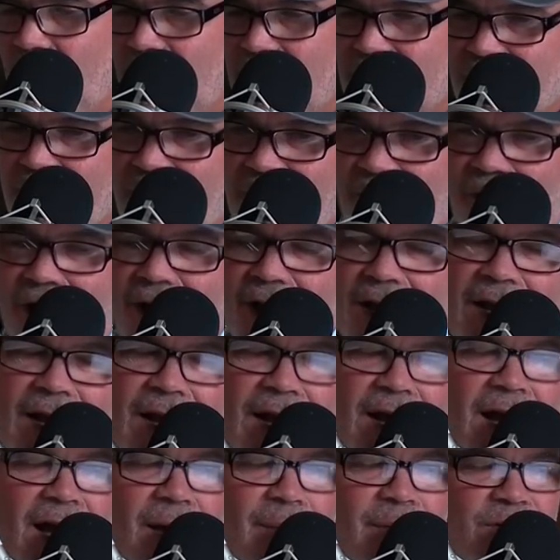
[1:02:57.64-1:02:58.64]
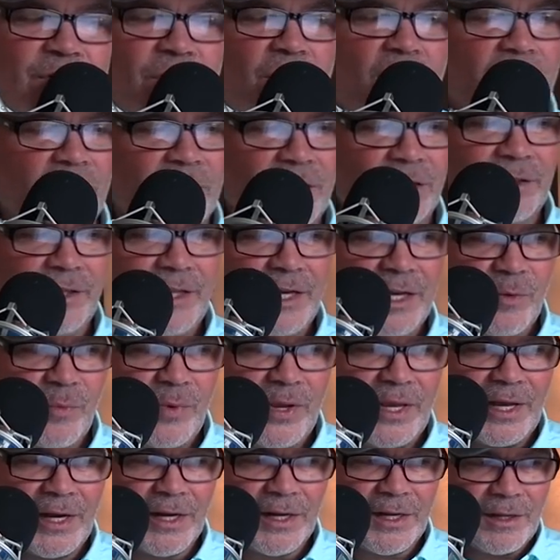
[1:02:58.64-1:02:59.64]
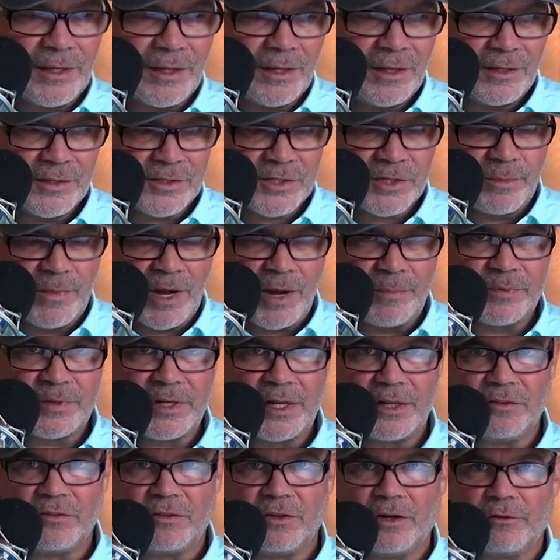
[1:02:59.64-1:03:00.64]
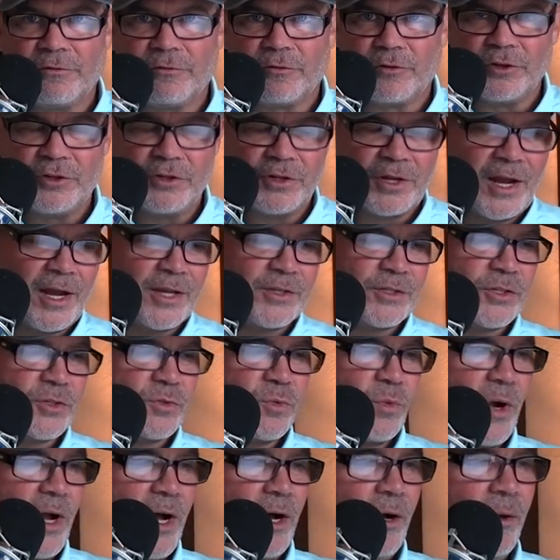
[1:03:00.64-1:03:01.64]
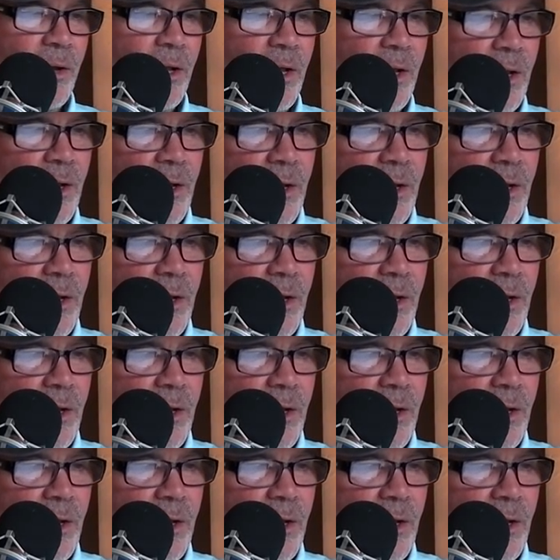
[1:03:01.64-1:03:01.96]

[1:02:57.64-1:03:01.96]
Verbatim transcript: weeks ago. I've been talking to Lenny. We got some updates there for you guys as well.